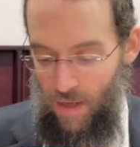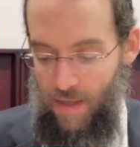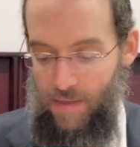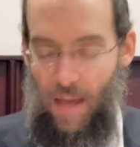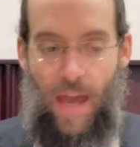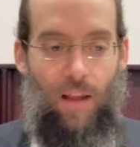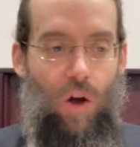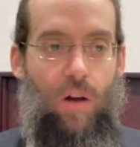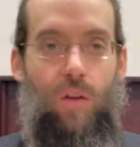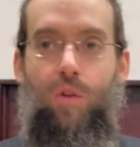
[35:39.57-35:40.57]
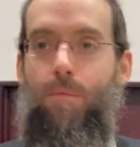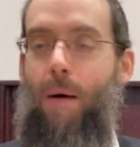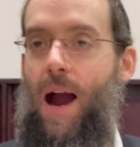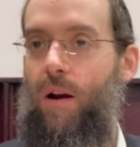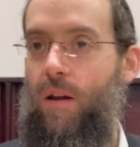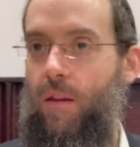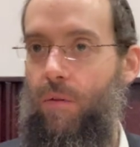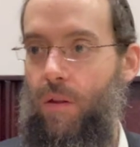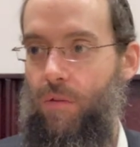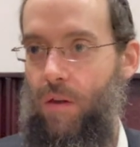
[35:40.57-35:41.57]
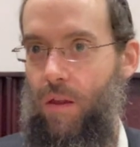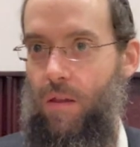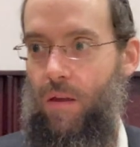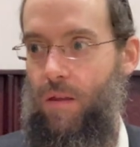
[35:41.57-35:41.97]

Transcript: He's saying, look, you borrowed, uh, the, the,